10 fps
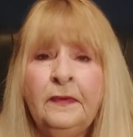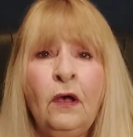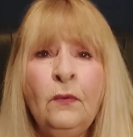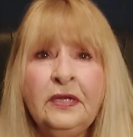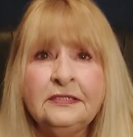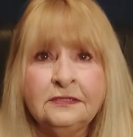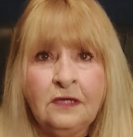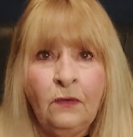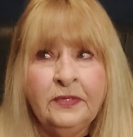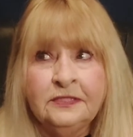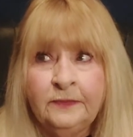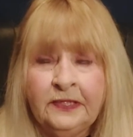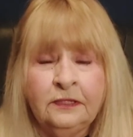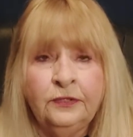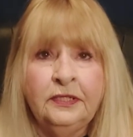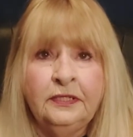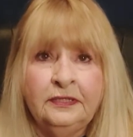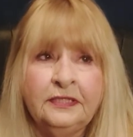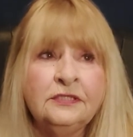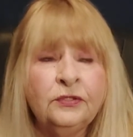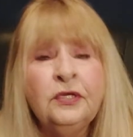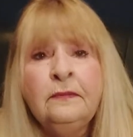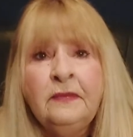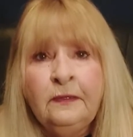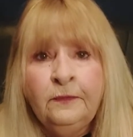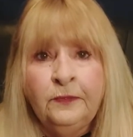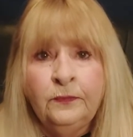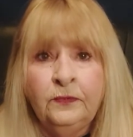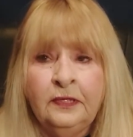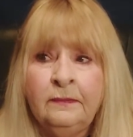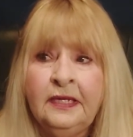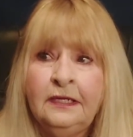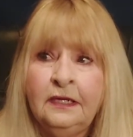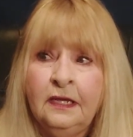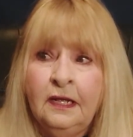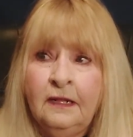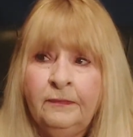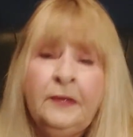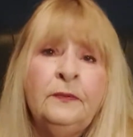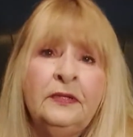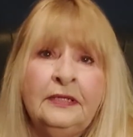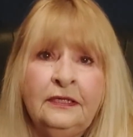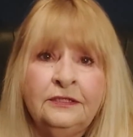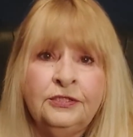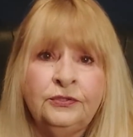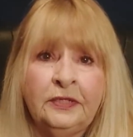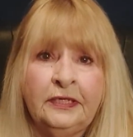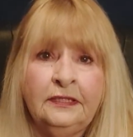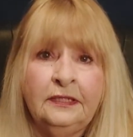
always be included in these so you can meet people and meet people in the industry.